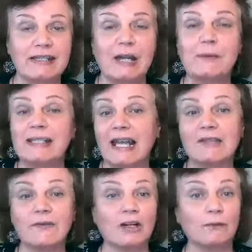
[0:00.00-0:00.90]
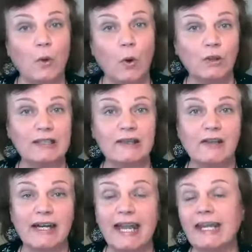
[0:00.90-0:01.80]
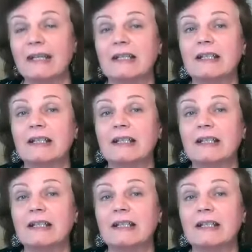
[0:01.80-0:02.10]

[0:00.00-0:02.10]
and I was kind of on a roll and thought, hey,